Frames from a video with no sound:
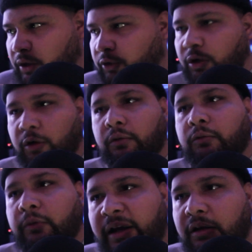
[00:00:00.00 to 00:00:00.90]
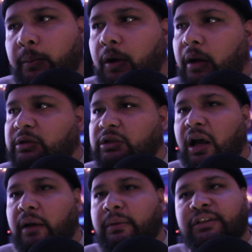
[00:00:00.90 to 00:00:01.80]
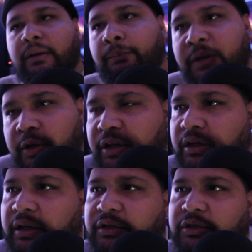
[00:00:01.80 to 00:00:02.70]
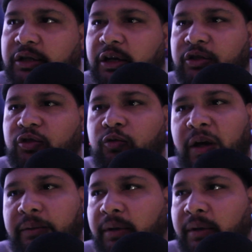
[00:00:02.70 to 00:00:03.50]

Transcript: Regular barbershop, it's a million niggas in there that you waiting